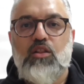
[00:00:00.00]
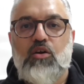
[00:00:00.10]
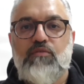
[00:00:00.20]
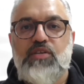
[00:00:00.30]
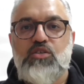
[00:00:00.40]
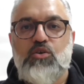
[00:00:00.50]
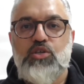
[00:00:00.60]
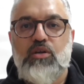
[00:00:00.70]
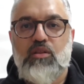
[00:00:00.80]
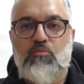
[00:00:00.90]
a lot of
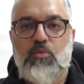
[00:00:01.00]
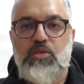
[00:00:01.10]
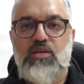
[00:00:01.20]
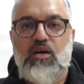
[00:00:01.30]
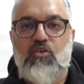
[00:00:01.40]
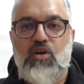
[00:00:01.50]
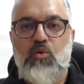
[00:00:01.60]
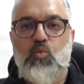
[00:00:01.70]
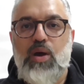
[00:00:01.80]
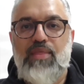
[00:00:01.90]
discussion at the moment
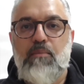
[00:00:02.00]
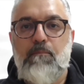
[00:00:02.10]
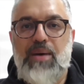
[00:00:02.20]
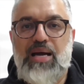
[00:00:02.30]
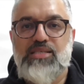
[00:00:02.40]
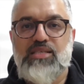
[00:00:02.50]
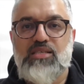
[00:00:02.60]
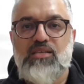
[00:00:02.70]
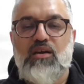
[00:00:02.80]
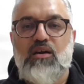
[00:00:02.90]
around whether
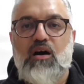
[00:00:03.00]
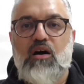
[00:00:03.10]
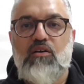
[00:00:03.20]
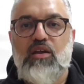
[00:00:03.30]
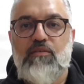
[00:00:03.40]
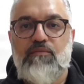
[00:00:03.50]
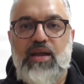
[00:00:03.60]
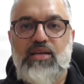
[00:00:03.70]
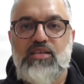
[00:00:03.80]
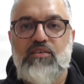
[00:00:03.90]
masks are
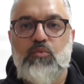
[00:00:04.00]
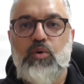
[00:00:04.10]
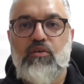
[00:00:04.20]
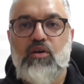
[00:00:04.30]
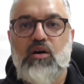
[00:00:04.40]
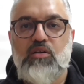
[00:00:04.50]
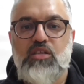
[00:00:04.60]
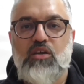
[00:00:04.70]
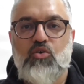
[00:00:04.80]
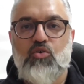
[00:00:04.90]
effective with regard
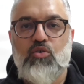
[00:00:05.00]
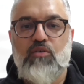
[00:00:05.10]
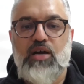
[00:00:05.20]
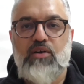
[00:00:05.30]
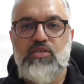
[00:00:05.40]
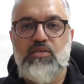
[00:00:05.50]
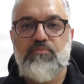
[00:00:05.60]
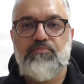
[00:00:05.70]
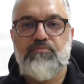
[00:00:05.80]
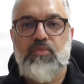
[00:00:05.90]
to the coronavirus.
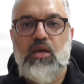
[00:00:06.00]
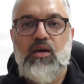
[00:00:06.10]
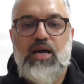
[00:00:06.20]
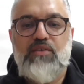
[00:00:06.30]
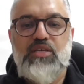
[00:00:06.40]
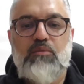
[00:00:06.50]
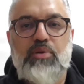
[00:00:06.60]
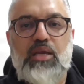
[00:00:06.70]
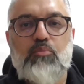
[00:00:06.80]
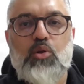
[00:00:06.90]
I've seen
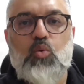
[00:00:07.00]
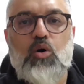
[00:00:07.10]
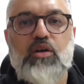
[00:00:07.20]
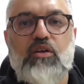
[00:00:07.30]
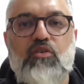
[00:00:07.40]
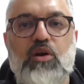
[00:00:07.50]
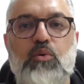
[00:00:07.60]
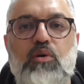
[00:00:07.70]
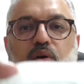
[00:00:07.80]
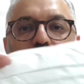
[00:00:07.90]
people walking
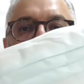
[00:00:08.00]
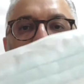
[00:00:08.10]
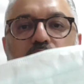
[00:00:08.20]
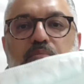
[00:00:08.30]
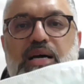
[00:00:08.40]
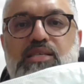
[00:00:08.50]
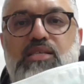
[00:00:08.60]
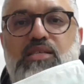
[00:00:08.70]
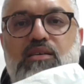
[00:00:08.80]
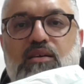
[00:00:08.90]
around with
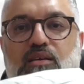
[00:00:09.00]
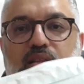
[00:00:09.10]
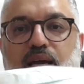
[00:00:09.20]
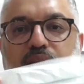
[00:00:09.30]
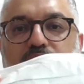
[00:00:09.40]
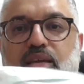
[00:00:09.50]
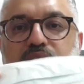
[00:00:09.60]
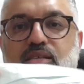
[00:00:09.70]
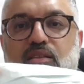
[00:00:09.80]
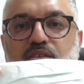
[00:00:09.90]
masks like
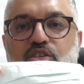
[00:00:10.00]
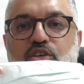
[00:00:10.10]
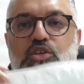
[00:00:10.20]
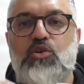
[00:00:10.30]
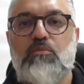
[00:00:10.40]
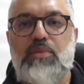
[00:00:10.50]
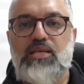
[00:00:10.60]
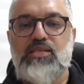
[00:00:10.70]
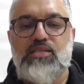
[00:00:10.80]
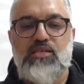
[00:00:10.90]
these, the surgical
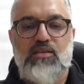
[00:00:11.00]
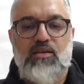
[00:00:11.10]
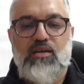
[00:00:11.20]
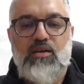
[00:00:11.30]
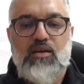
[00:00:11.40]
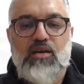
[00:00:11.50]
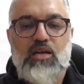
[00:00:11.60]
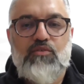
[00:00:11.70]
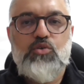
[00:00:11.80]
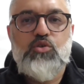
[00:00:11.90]
masks,
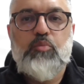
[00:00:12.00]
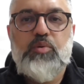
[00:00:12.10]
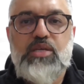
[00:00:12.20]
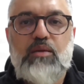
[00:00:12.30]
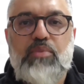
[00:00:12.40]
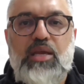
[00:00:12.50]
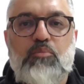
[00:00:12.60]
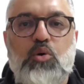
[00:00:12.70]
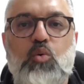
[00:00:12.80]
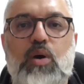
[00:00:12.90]
and I've also seen
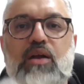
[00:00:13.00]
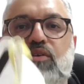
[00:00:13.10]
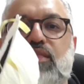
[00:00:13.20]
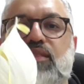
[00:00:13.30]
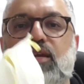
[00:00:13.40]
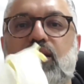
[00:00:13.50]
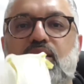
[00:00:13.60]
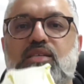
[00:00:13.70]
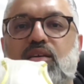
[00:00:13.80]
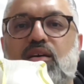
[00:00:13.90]
people wearing
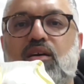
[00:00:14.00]
these,